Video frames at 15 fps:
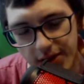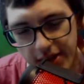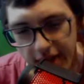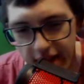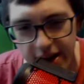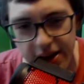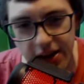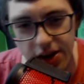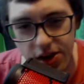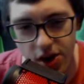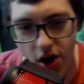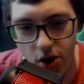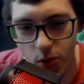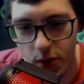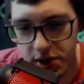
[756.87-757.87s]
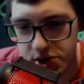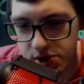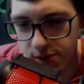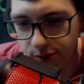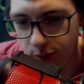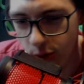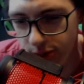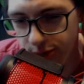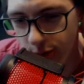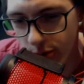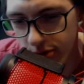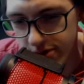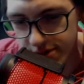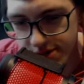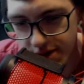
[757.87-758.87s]
hitting a young witch to
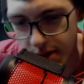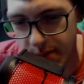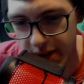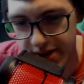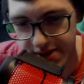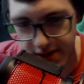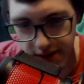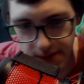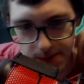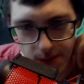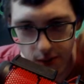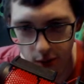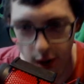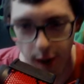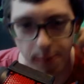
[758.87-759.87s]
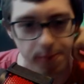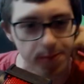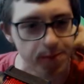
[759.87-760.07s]
4/4 is amazing, right?